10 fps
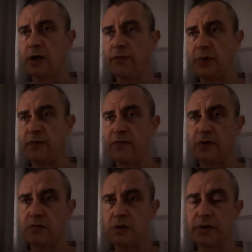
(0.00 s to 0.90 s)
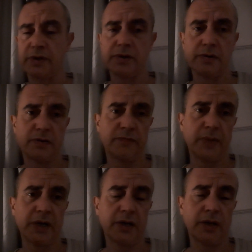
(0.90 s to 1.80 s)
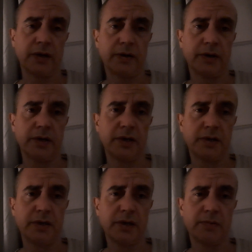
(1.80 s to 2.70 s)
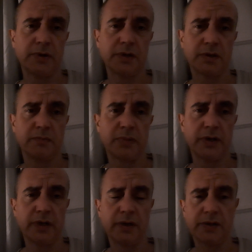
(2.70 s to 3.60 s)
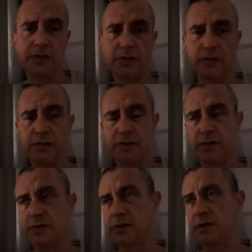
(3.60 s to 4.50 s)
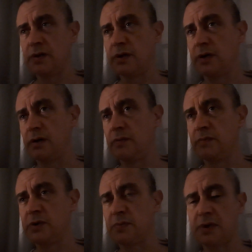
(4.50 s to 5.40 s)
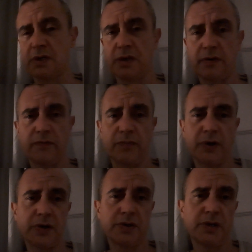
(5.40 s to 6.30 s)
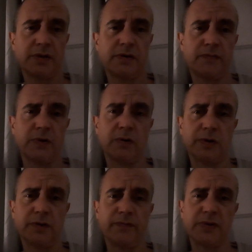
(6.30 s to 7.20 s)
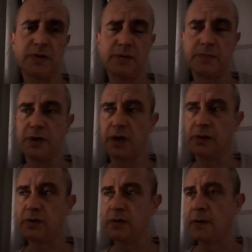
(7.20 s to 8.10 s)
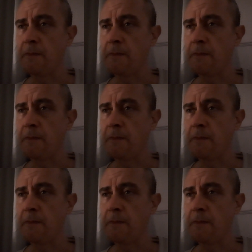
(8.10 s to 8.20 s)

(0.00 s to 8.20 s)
I've been falsely accused of making an IED, which is complete and utter nonsense, especially given my extensive knowledge of the subject.